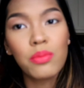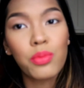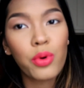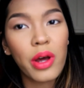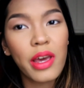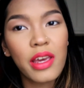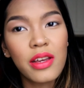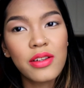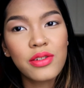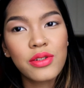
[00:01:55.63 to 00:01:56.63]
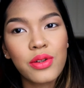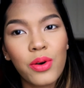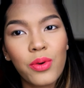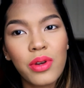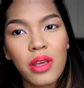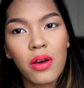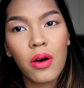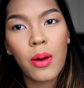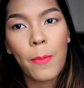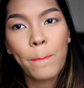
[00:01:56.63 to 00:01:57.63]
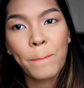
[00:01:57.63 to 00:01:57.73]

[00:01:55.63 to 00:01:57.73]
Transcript: bright, so neon.